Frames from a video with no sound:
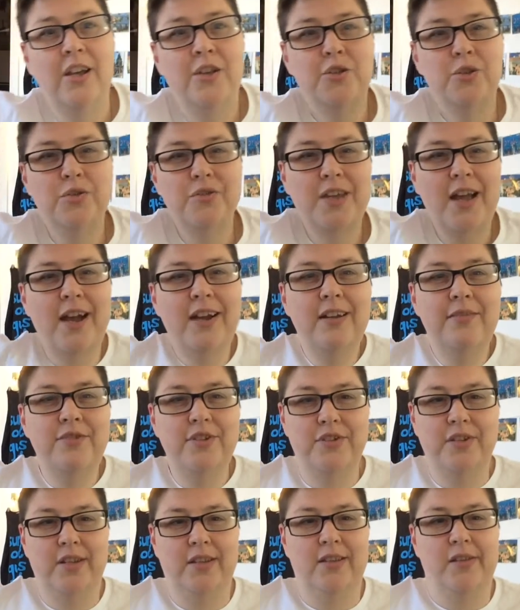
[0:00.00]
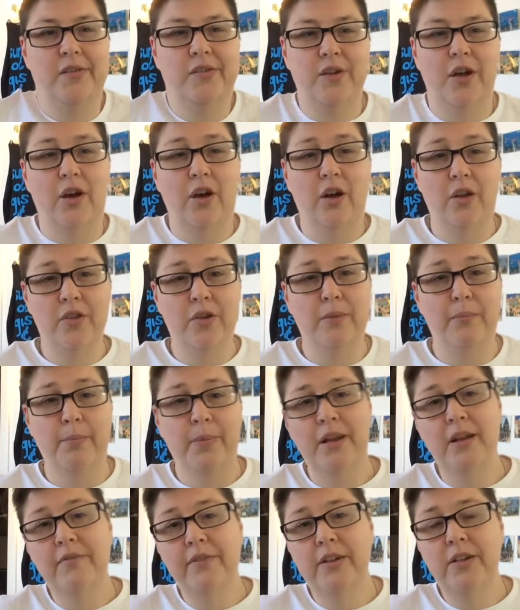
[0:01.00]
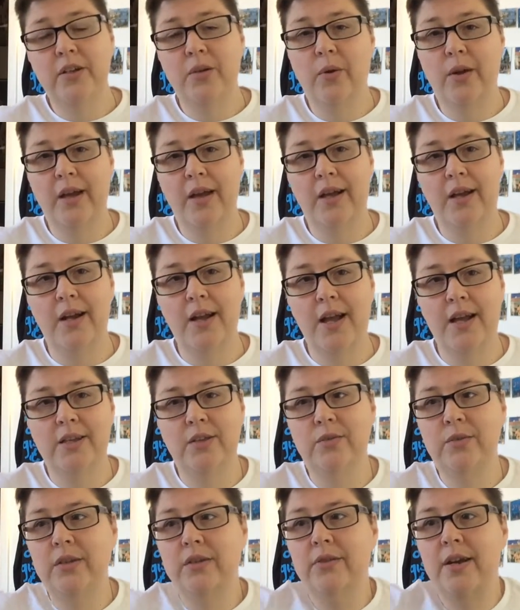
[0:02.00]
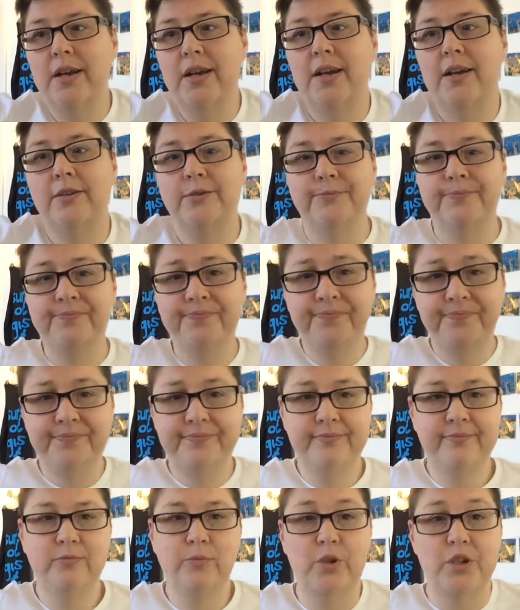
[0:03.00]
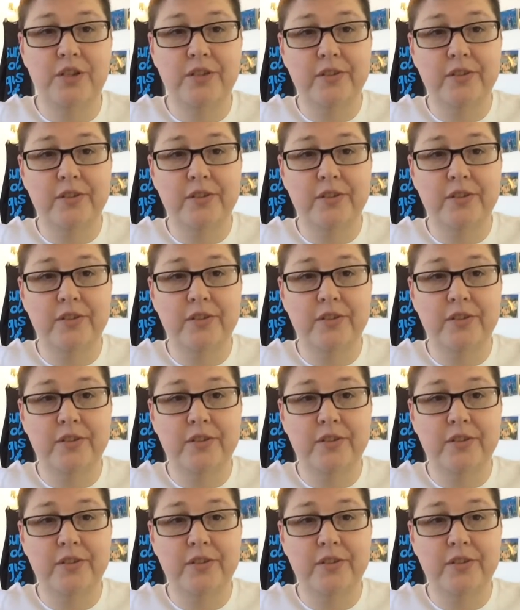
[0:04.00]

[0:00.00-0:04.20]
So there's kind of just like this other benefit to going on an IUD right now, which